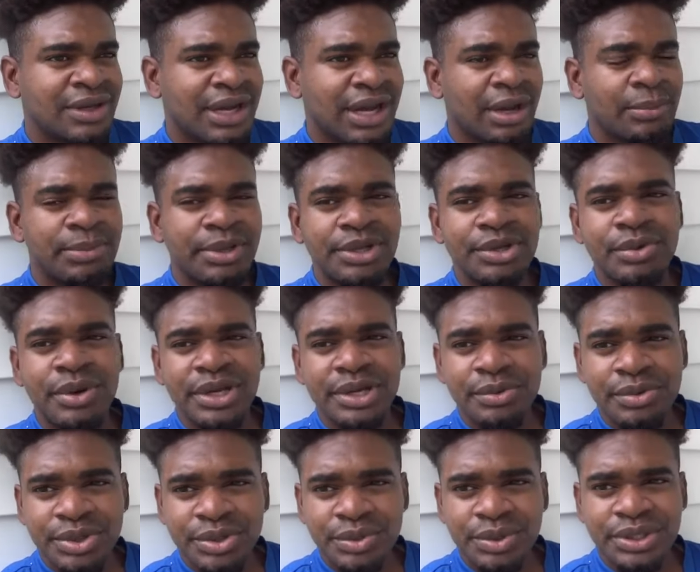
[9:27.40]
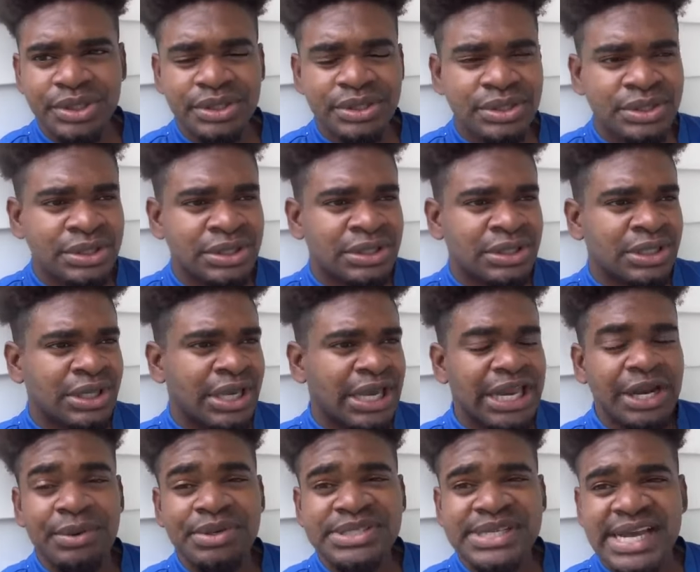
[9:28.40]
I hope they knew what they were doing.
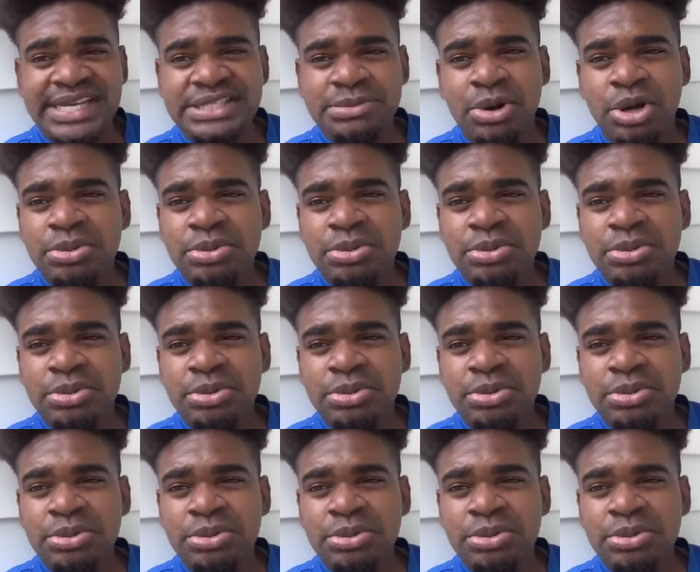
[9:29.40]
Anyways, guys,